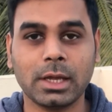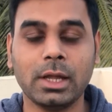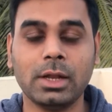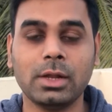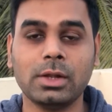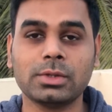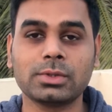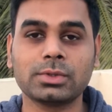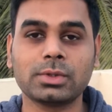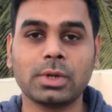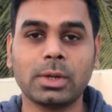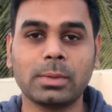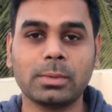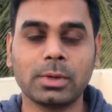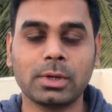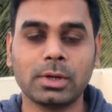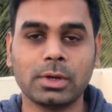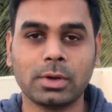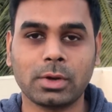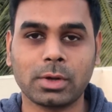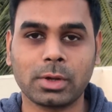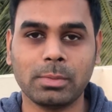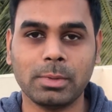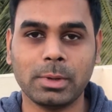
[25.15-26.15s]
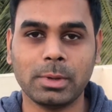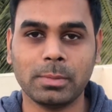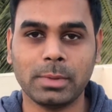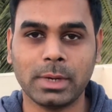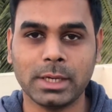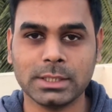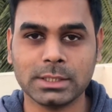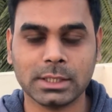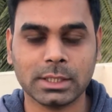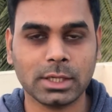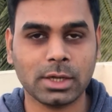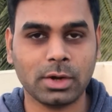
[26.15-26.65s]
and also I'm going to document my
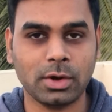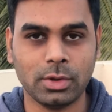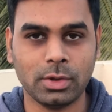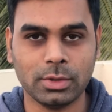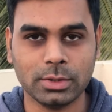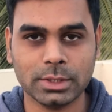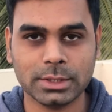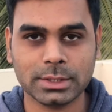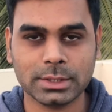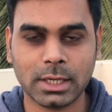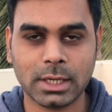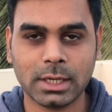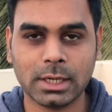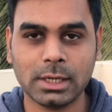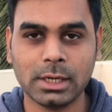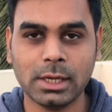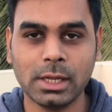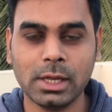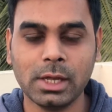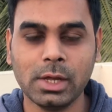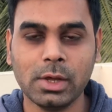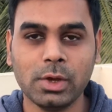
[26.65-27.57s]
journey on this channel.